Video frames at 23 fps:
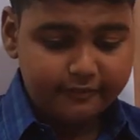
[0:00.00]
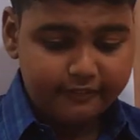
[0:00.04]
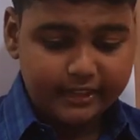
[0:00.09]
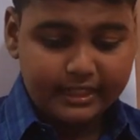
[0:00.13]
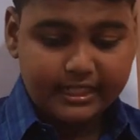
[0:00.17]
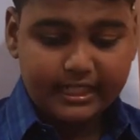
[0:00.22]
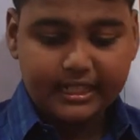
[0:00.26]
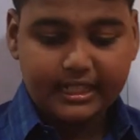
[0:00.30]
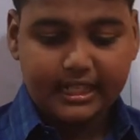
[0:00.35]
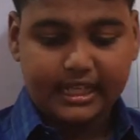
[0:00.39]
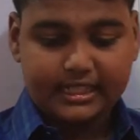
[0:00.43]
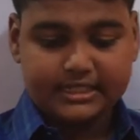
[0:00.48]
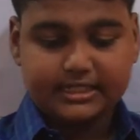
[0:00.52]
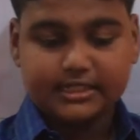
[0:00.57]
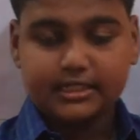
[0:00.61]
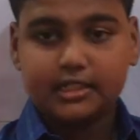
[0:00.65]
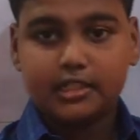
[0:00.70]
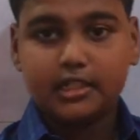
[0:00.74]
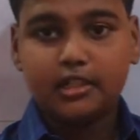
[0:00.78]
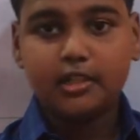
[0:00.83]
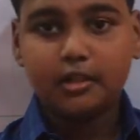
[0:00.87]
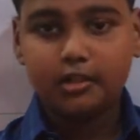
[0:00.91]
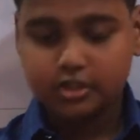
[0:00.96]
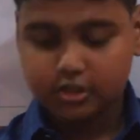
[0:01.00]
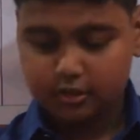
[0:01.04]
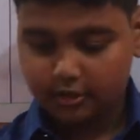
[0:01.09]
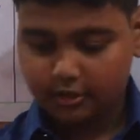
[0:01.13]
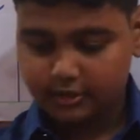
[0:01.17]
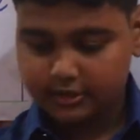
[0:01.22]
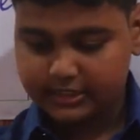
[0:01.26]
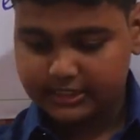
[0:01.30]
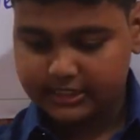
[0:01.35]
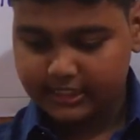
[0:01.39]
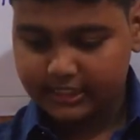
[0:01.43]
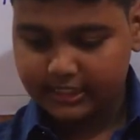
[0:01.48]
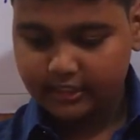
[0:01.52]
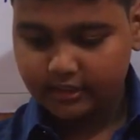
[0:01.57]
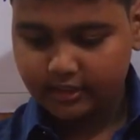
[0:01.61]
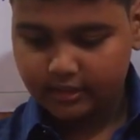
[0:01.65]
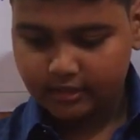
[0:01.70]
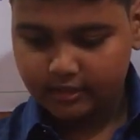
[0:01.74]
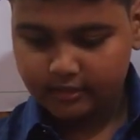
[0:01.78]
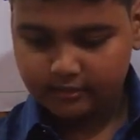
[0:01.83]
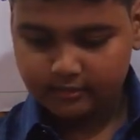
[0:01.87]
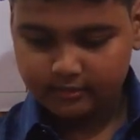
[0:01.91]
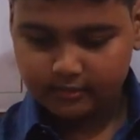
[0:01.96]
wheel and axle. So see
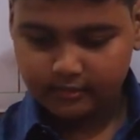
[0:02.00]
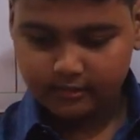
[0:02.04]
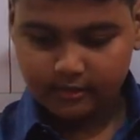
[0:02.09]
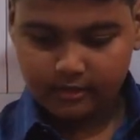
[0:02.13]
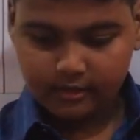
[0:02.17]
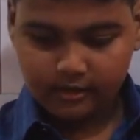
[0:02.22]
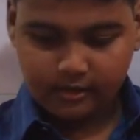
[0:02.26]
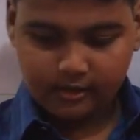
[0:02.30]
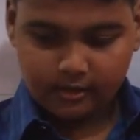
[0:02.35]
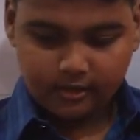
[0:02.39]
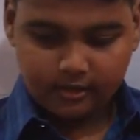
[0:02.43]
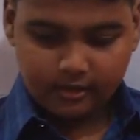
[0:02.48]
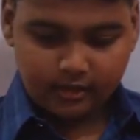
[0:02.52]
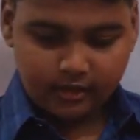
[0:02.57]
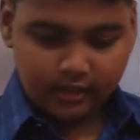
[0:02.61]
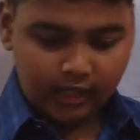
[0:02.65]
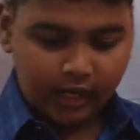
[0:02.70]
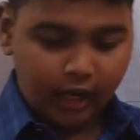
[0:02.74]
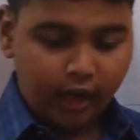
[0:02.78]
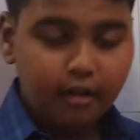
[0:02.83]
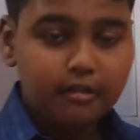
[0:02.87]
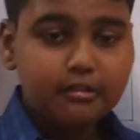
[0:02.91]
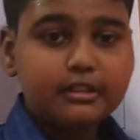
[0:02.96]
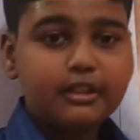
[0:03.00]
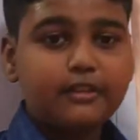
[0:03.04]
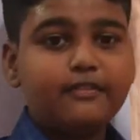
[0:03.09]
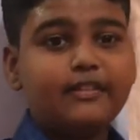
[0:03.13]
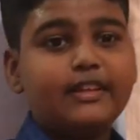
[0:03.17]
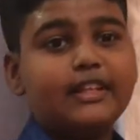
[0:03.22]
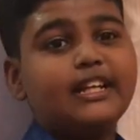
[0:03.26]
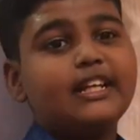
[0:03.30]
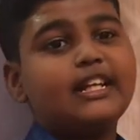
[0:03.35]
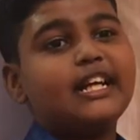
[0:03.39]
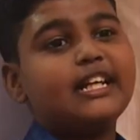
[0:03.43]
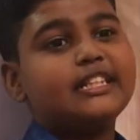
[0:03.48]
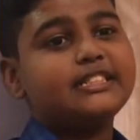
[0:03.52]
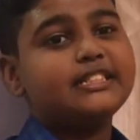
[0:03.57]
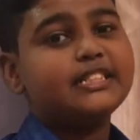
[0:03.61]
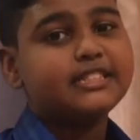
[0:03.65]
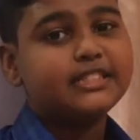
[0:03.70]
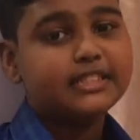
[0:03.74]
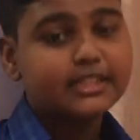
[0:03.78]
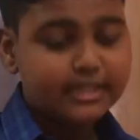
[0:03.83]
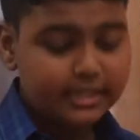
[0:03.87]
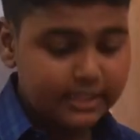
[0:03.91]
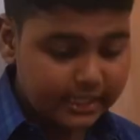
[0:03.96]
how the wheel and
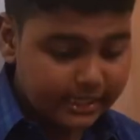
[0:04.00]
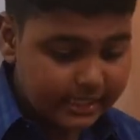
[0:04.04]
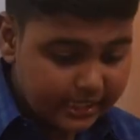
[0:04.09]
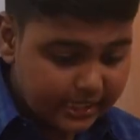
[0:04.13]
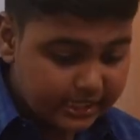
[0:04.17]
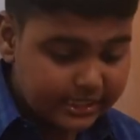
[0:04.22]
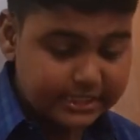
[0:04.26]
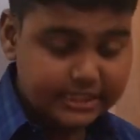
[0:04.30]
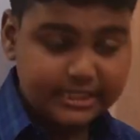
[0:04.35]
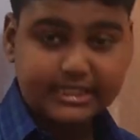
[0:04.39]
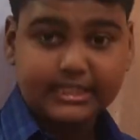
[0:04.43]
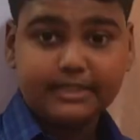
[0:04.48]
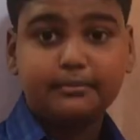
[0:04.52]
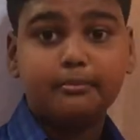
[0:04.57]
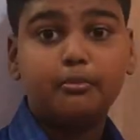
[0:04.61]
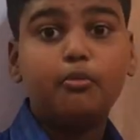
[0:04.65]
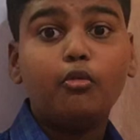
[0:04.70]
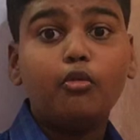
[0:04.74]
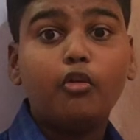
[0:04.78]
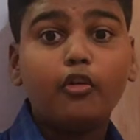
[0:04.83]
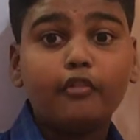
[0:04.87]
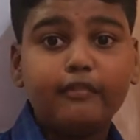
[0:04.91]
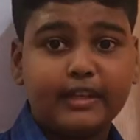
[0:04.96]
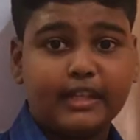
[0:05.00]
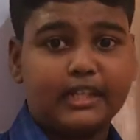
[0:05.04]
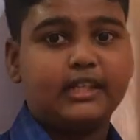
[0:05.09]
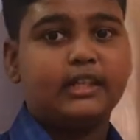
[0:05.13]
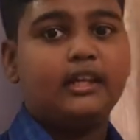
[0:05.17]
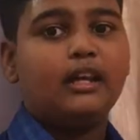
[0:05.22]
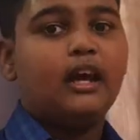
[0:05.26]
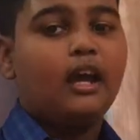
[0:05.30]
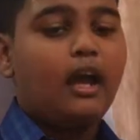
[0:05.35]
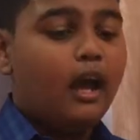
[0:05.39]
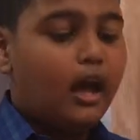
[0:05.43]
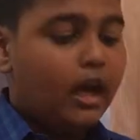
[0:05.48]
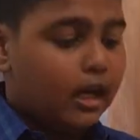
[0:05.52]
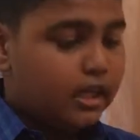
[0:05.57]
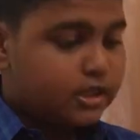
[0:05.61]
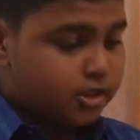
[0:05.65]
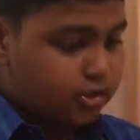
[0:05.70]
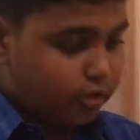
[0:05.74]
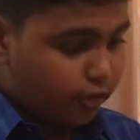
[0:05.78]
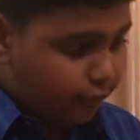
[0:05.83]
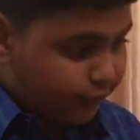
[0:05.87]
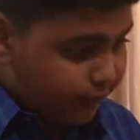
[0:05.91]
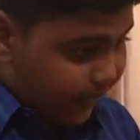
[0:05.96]
axle is moving.
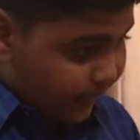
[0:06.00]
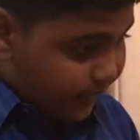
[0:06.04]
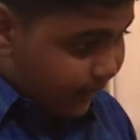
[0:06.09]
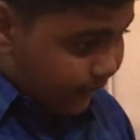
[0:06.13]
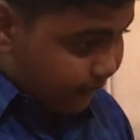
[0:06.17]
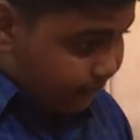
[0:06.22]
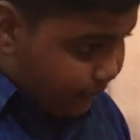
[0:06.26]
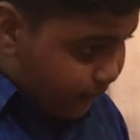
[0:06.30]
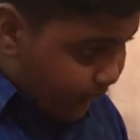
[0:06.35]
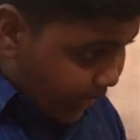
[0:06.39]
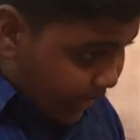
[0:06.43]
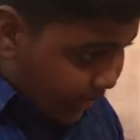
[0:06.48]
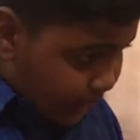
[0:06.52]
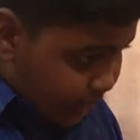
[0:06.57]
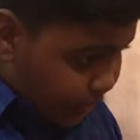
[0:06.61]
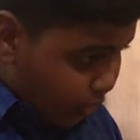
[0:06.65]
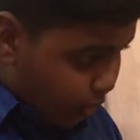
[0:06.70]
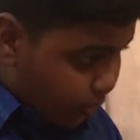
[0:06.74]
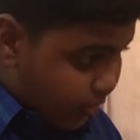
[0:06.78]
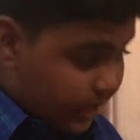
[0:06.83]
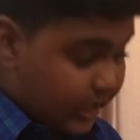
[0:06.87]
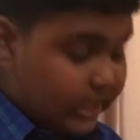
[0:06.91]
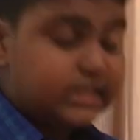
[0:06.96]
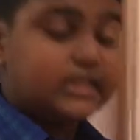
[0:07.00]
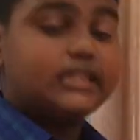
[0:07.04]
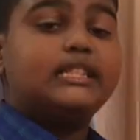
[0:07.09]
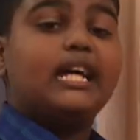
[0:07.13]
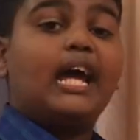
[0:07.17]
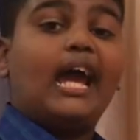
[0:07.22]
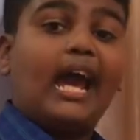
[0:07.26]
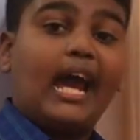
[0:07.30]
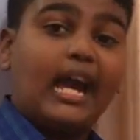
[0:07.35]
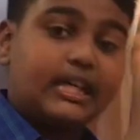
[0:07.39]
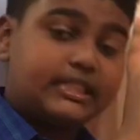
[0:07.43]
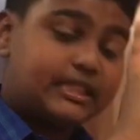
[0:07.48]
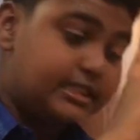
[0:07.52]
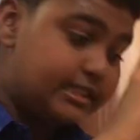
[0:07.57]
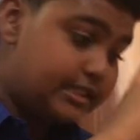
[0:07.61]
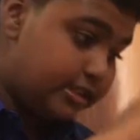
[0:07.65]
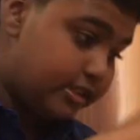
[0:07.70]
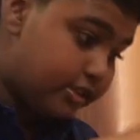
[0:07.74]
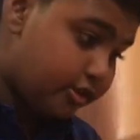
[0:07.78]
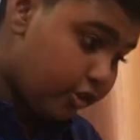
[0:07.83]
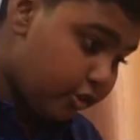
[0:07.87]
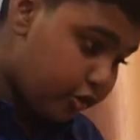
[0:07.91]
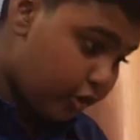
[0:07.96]
So when the wheel rotates, the axle
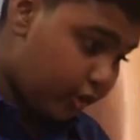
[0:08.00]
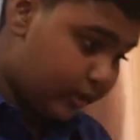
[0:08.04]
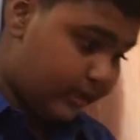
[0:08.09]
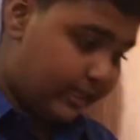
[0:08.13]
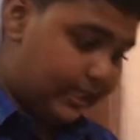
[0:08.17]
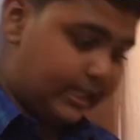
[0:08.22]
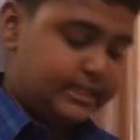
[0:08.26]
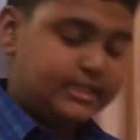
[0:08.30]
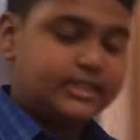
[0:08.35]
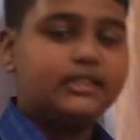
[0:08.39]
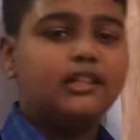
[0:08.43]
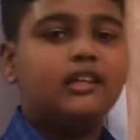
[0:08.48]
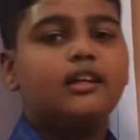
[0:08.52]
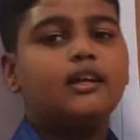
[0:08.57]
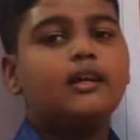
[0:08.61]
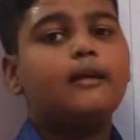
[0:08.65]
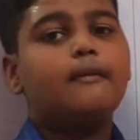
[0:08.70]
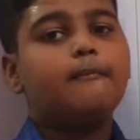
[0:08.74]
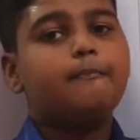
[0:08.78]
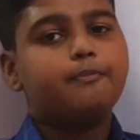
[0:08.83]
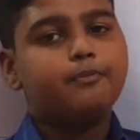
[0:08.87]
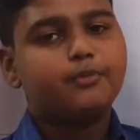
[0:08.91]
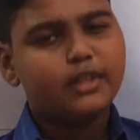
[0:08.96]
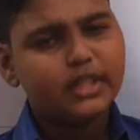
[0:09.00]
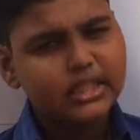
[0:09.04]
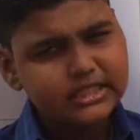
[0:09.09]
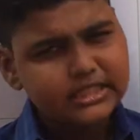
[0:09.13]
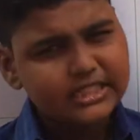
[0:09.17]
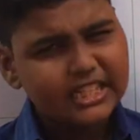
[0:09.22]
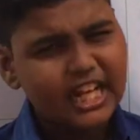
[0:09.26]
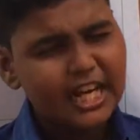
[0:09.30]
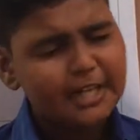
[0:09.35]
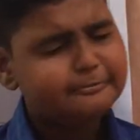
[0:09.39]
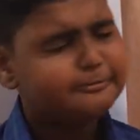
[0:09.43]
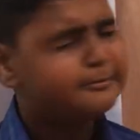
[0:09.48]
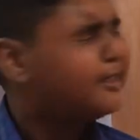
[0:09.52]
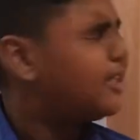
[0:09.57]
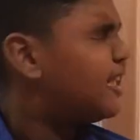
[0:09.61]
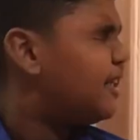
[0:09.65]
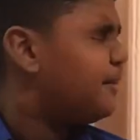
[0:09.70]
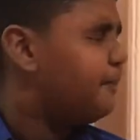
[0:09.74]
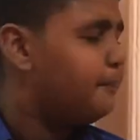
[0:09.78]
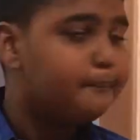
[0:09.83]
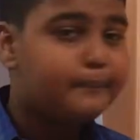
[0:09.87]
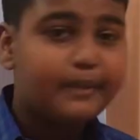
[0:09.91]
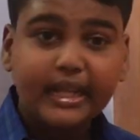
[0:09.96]
too rotates. This helps
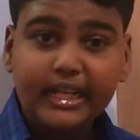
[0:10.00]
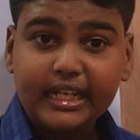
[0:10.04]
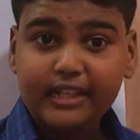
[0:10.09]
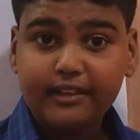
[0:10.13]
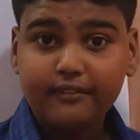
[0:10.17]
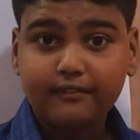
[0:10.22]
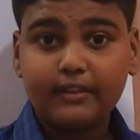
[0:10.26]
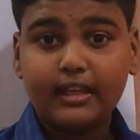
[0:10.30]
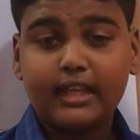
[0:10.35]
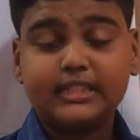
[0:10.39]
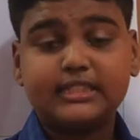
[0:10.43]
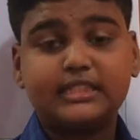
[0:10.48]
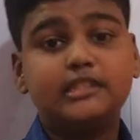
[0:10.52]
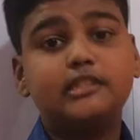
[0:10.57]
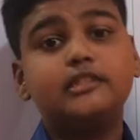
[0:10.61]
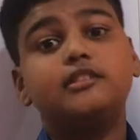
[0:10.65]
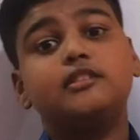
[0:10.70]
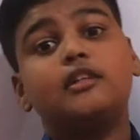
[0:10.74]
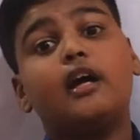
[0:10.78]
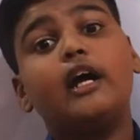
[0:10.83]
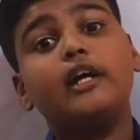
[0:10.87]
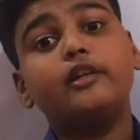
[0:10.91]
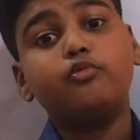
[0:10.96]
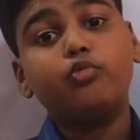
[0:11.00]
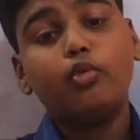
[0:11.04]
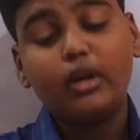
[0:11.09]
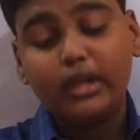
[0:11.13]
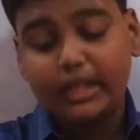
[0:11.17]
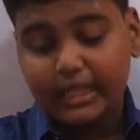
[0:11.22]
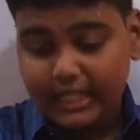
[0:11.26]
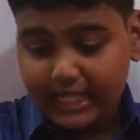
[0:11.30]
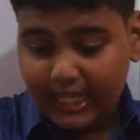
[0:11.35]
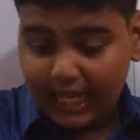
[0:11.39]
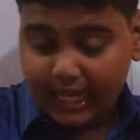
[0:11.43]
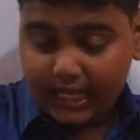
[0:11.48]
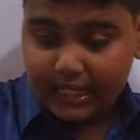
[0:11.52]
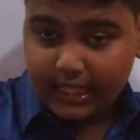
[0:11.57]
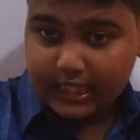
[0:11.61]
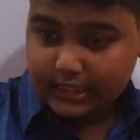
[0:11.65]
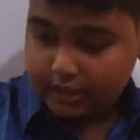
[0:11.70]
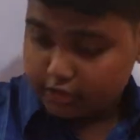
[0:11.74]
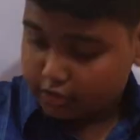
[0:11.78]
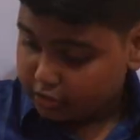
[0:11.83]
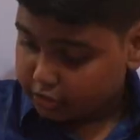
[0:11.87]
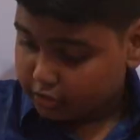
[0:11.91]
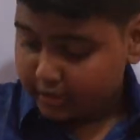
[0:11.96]
in many ways, not only
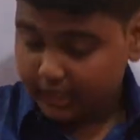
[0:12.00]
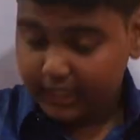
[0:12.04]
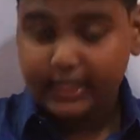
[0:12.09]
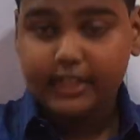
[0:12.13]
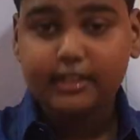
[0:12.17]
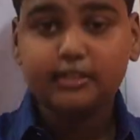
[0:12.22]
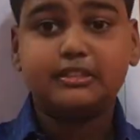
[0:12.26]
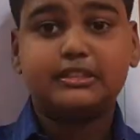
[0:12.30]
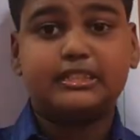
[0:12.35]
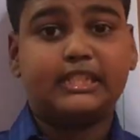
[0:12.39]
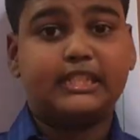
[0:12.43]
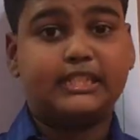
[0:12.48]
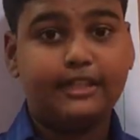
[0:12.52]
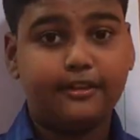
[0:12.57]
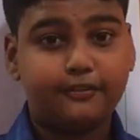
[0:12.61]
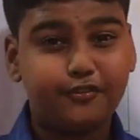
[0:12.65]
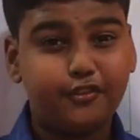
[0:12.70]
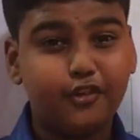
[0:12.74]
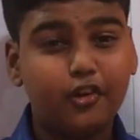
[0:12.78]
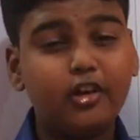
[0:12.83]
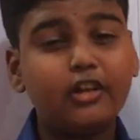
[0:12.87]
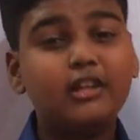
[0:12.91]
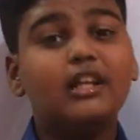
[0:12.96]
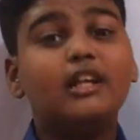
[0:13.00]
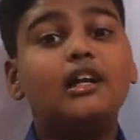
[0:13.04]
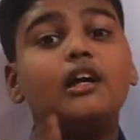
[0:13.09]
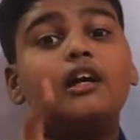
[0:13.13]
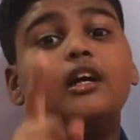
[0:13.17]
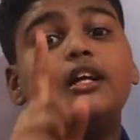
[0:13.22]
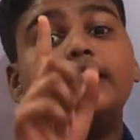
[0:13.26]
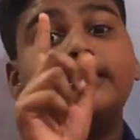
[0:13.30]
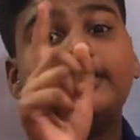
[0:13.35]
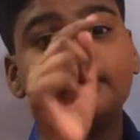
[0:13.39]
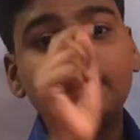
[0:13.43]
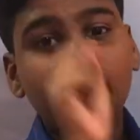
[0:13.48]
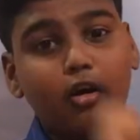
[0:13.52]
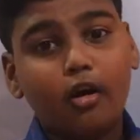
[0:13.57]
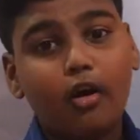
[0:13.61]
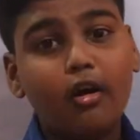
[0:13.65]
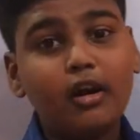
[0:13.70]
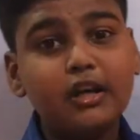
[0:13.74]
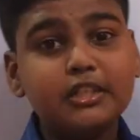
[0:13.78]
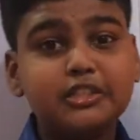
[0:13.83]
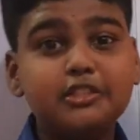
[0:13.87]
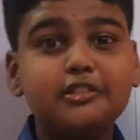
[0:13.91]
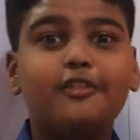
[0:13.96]
to reduce the effort, to
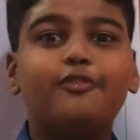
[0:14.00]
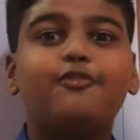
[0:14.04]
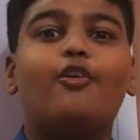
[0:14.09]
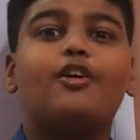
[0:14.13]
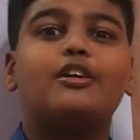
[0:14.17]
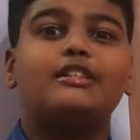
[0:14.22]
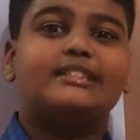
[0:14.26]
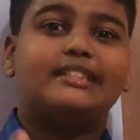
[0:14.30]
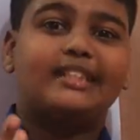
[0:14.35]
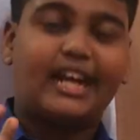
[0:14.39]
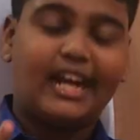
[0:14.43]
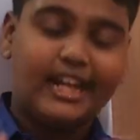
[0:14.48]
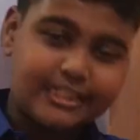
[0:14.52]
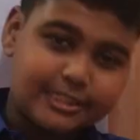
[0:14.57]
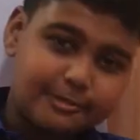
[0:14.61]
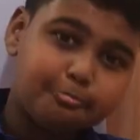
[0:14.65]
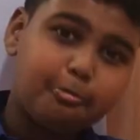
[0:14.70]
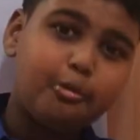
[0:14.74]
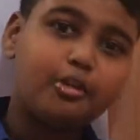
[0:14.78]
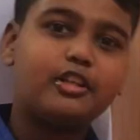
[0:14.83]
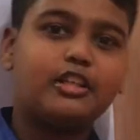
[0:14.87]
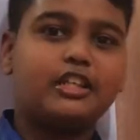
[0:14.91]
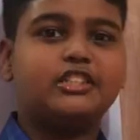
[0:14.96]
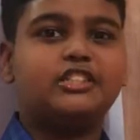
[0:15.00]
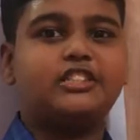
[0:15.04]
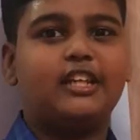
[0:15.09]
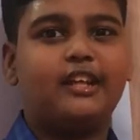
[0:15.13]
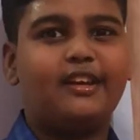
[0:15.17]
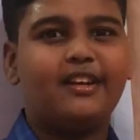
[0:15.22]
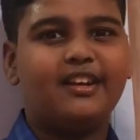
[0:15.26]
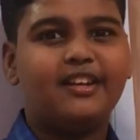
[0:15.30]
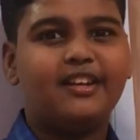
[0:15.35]
also for transportation.